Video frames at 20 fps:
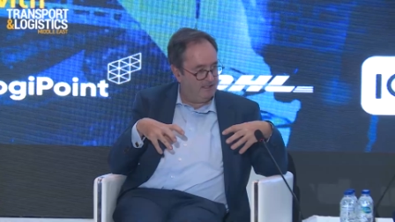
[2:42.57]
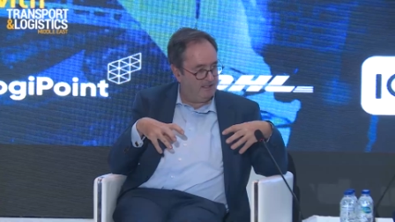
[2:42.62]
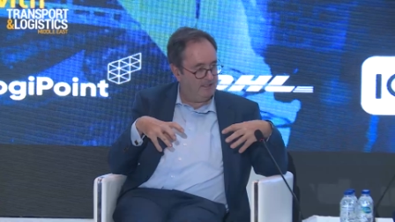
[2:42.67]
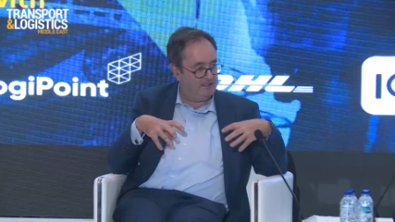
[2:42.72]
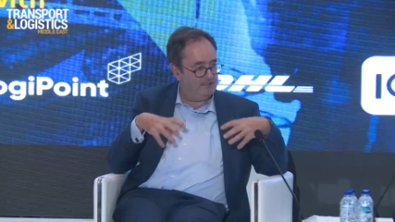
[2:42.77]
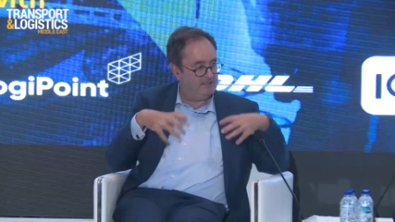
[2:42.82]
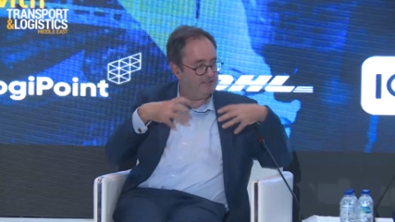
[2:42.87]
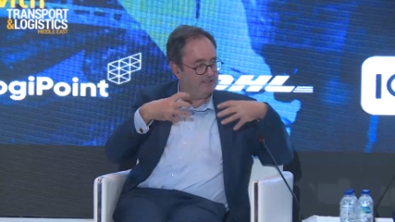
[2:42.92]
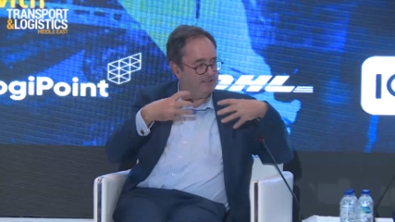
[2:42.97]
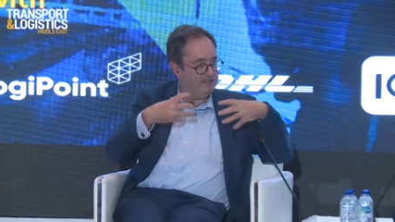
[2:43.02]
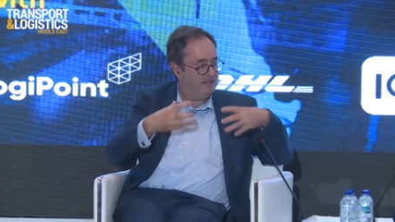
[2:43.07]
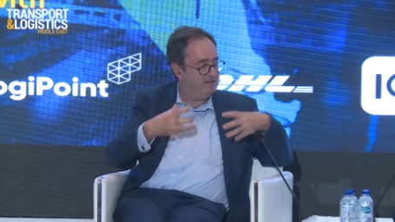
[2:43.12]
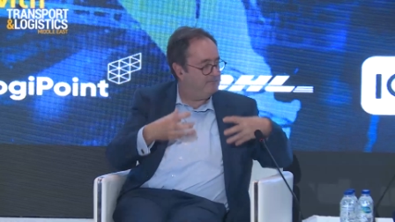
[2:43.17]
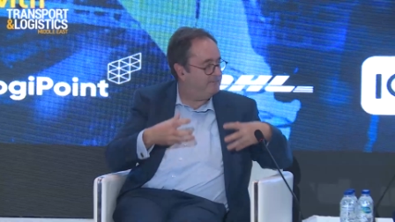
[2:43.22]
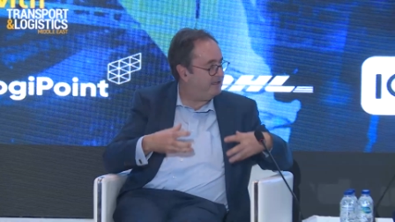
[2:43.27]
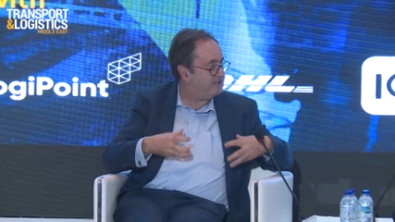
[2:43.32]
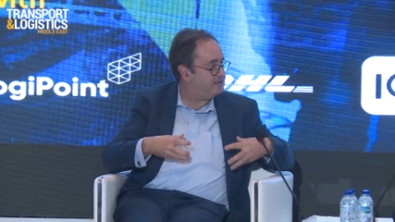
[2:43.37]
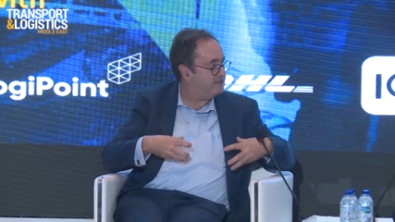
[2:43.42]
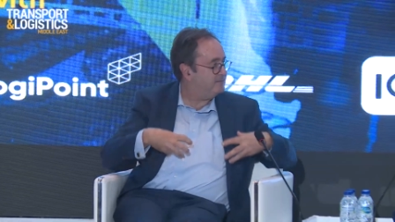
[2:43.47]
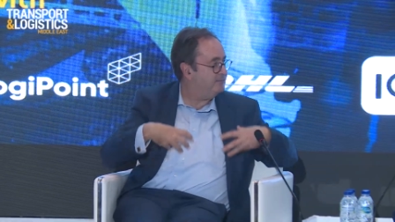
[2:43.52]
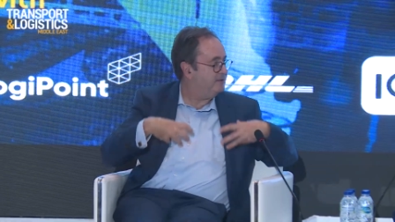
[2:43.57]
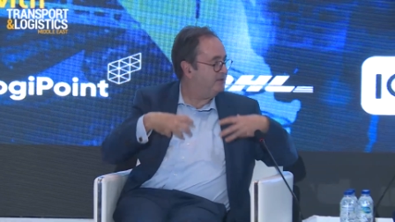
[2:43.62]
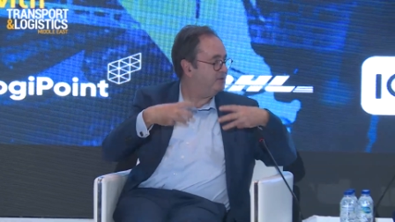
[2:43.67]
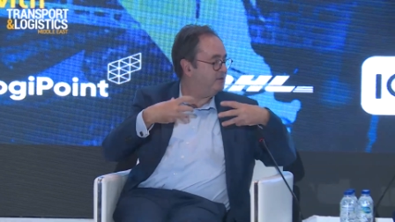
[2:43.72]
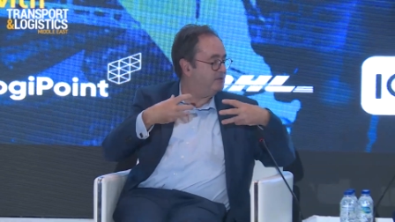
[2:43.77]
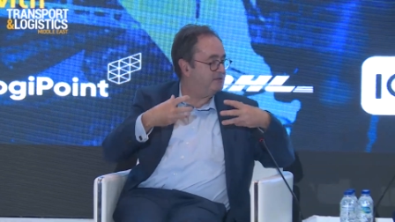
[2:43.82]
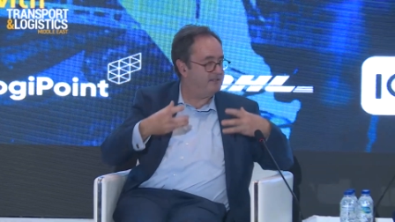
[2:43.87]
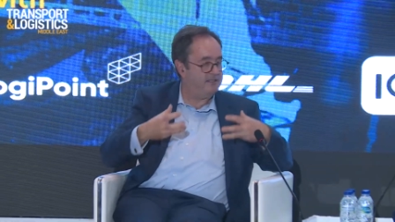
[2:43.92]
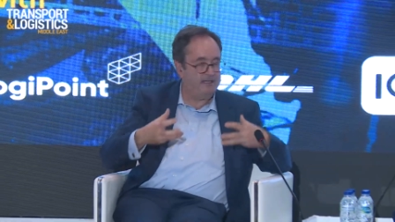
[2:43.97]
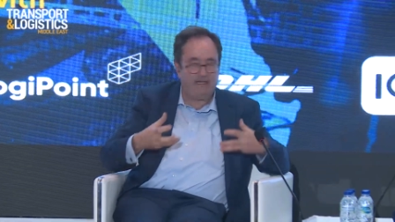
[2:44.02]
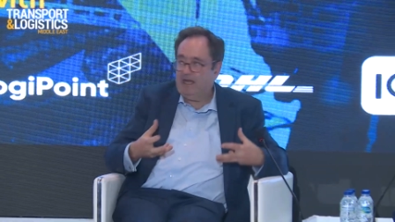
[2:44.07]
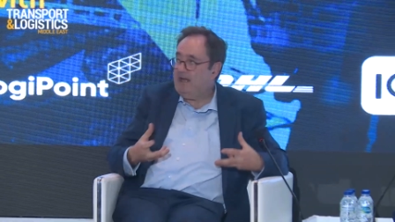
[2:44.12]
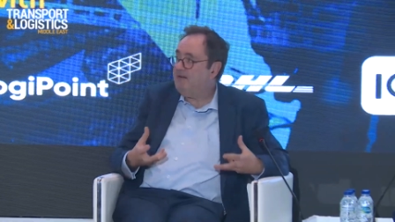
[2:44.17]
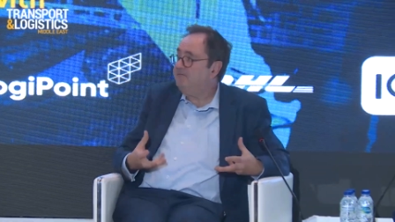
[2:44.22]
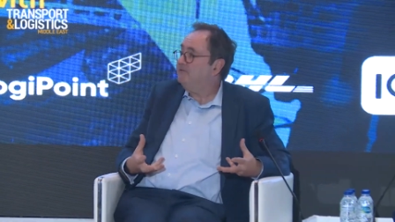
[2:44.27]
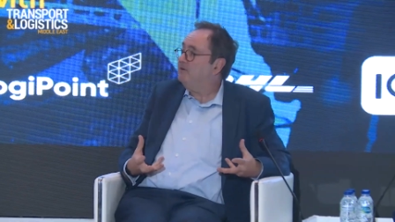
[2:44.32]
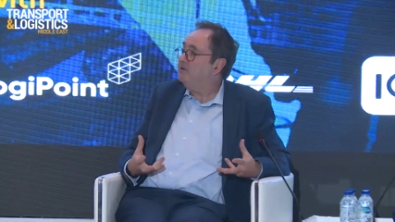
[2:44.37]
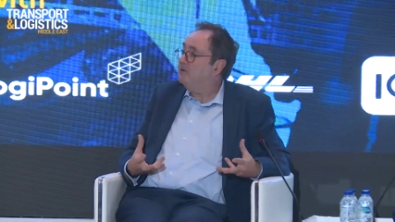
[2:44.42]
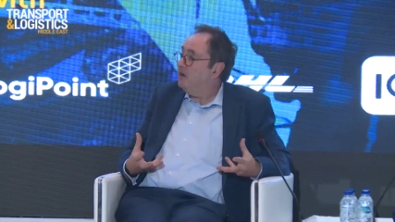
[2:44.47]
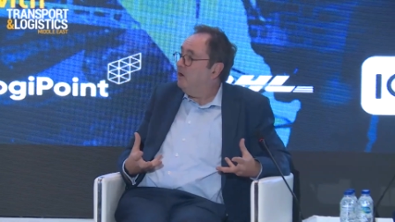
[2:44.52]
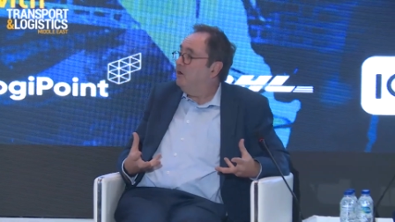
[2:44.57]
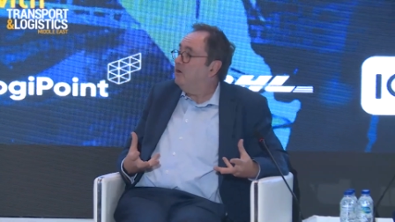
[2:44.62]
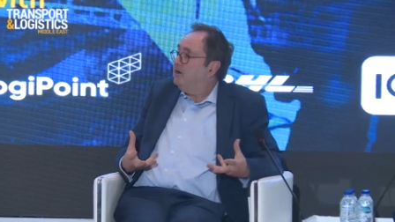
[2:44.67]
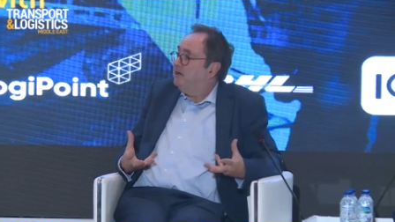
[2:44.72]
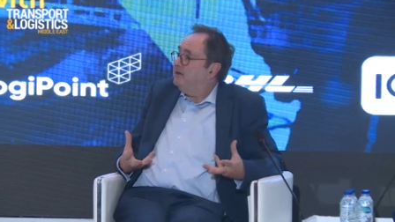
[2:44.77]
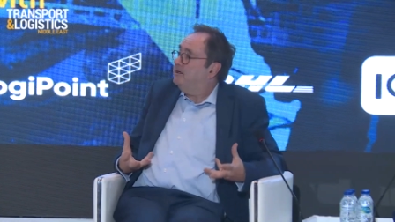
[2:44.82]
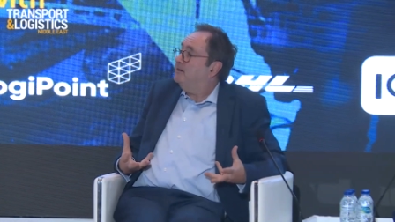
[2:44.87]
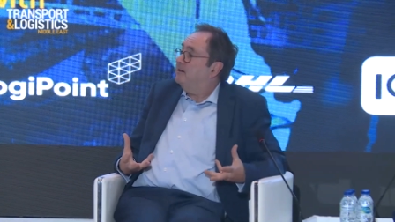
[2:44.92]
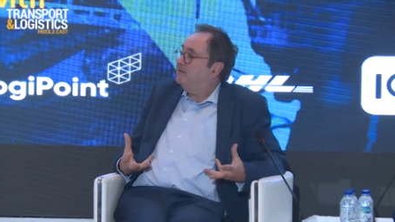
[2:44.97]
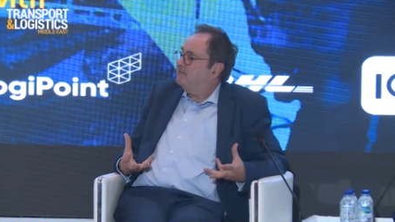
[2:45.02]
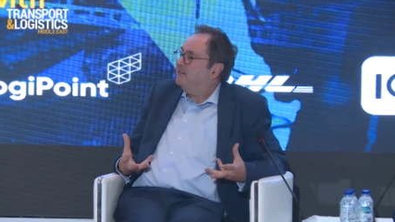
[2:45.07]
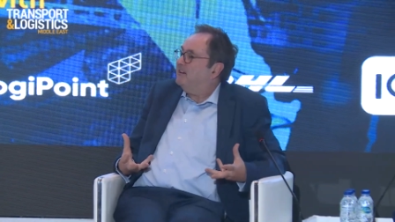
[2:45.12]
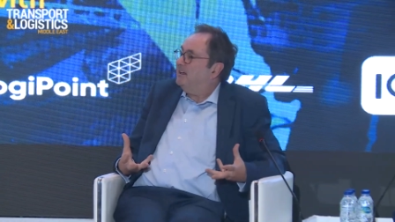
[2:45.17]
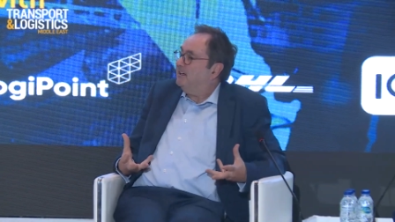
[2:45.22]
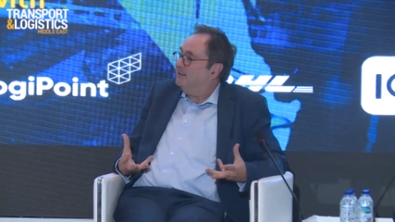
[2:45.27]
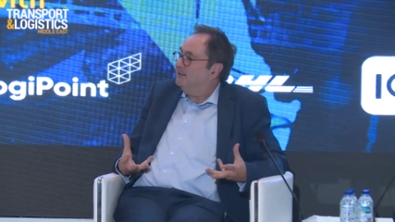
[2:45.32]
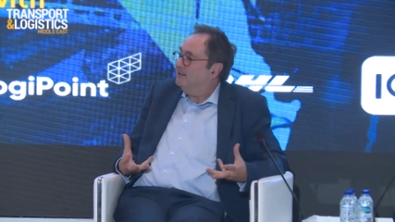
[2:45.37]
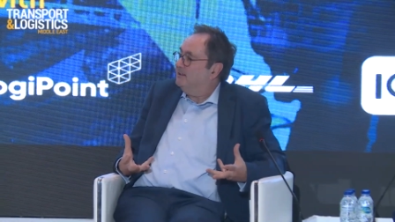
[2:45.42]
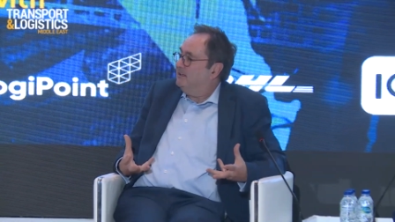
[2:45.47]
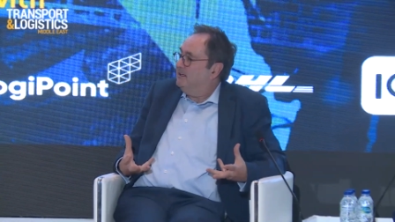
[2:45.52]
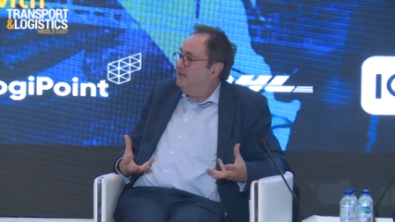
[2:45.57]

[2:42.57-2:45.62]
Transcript: understand better because they have already nothing.